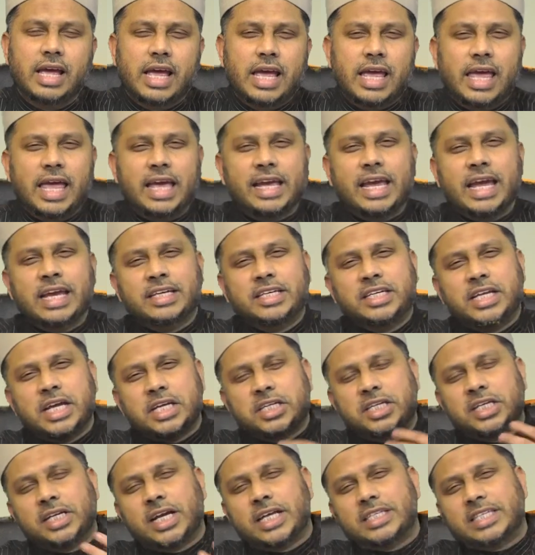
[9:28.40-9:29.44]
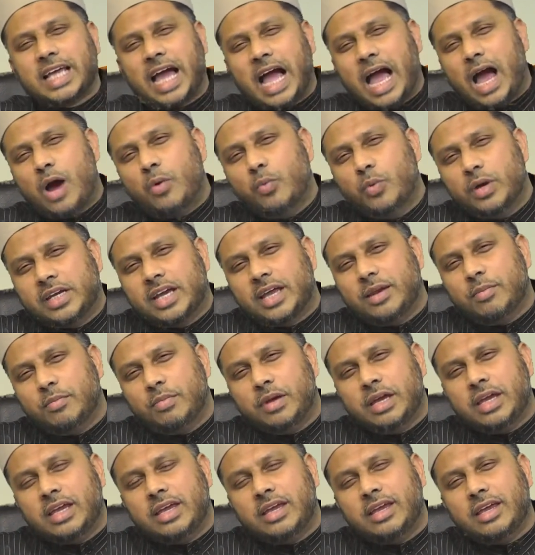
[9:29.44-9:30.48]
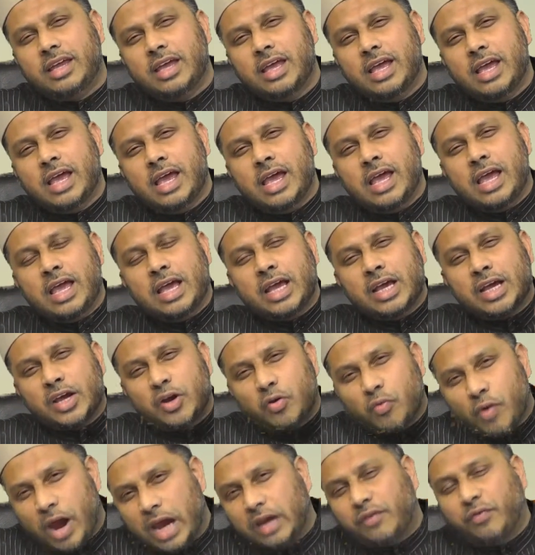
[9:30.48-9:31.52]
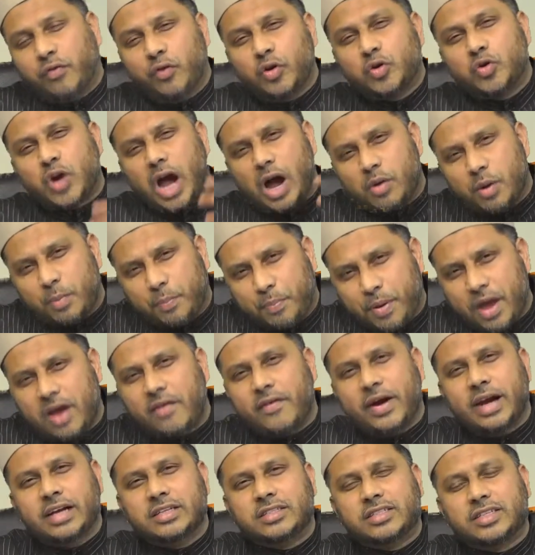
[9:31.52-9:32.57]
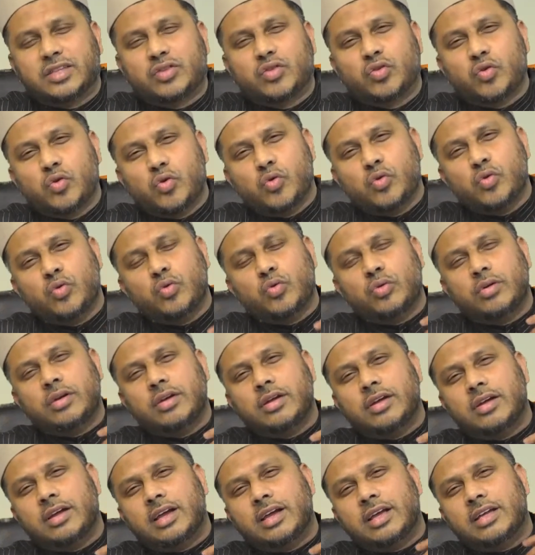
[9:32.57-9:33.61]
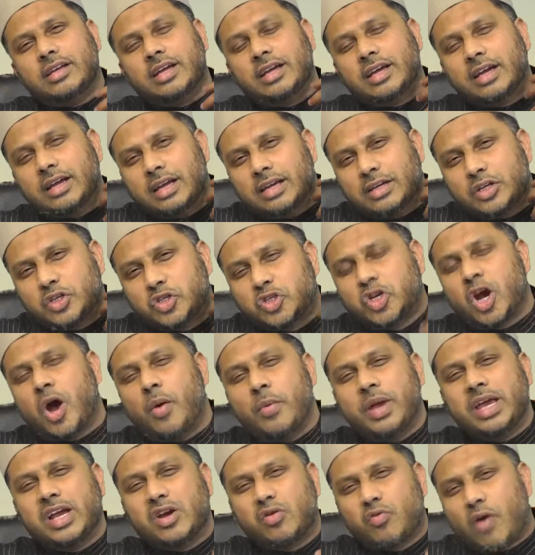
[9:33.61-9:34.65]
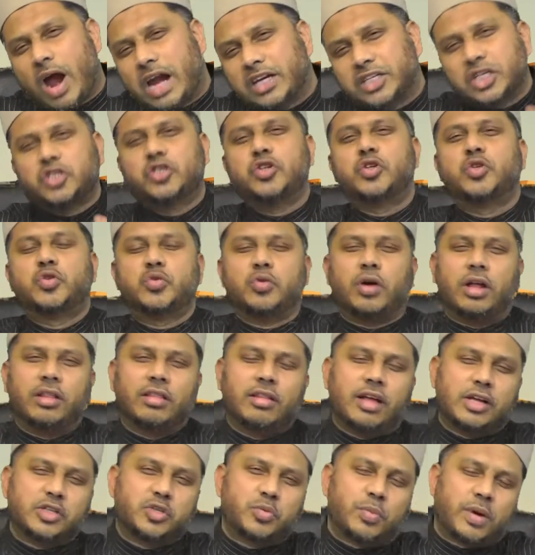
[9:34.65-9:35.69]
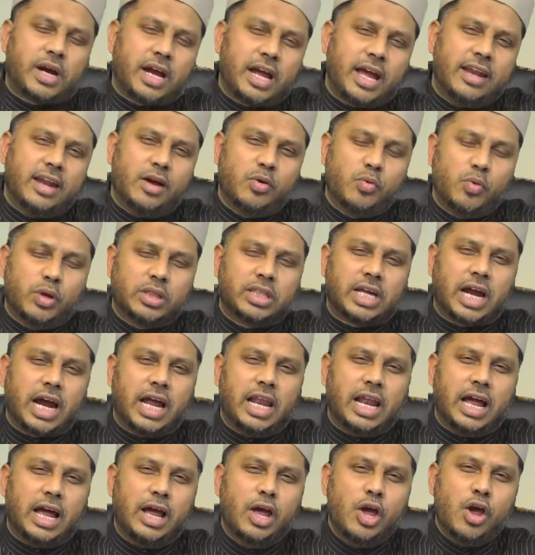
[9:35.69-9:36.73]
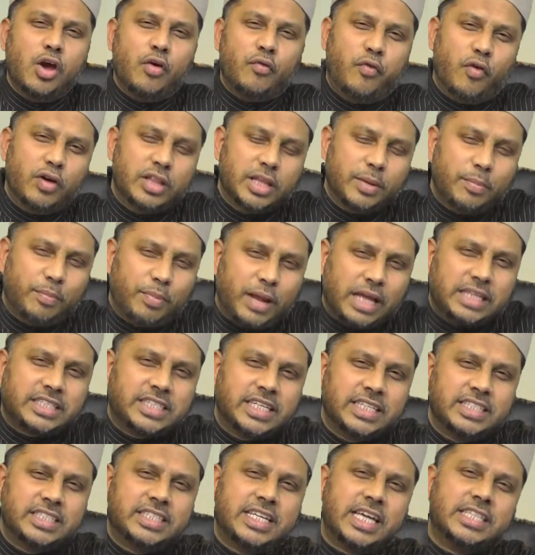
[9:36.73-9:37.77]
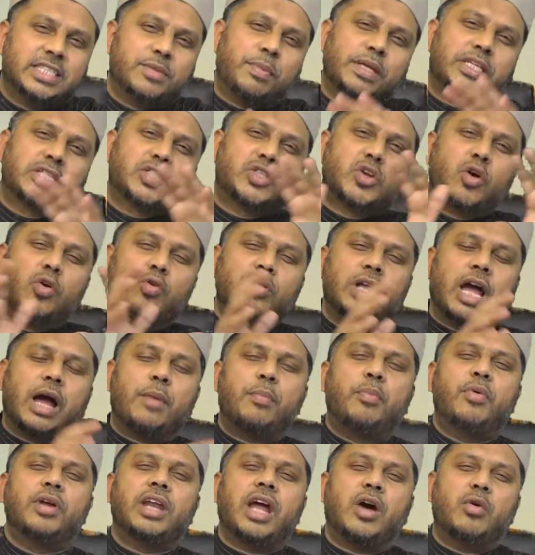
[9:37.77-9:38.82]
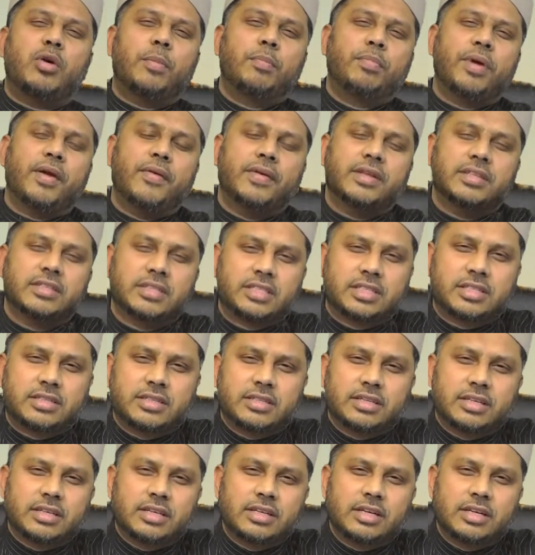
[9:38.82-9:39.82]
Again, teaching us how we can be grateful to our parents through showing gratitude to Allah subhanahu wa ta'ala for the blessings He has bestowed upon our parents.